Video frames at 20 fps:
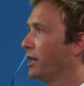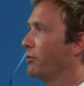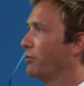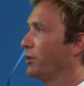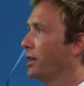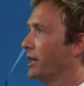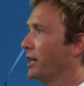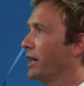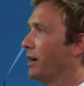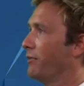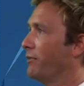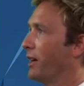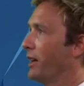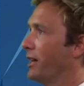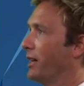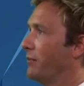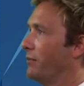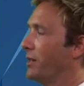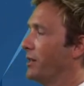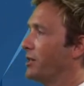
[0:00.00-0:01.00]
really love that
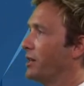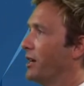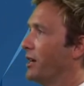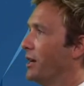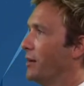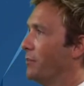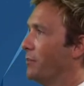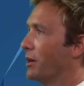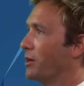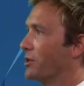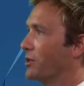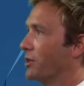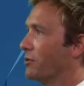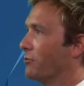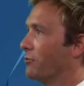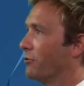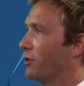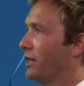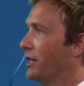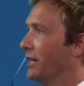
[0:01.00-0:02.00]
image because it
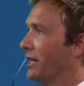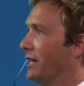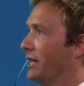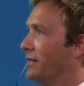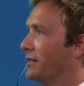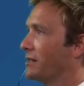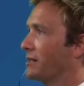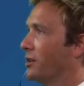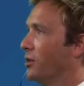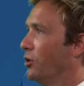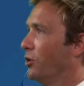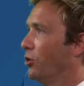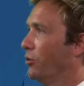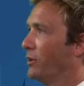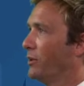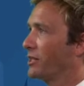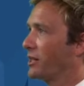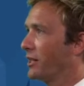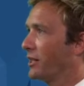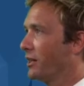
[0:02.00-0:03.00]
really is
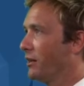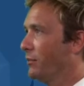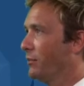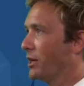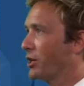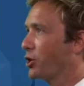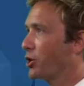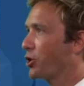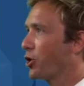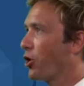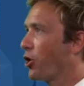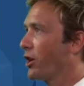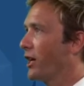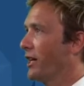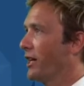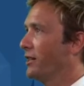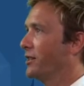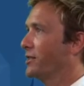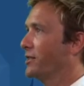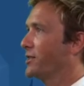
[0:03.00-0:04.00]
almost a little bit
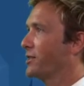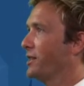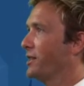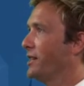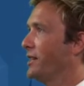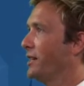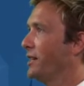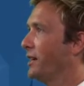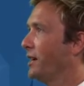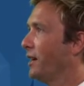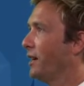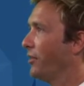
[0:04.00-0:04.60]
shocking to see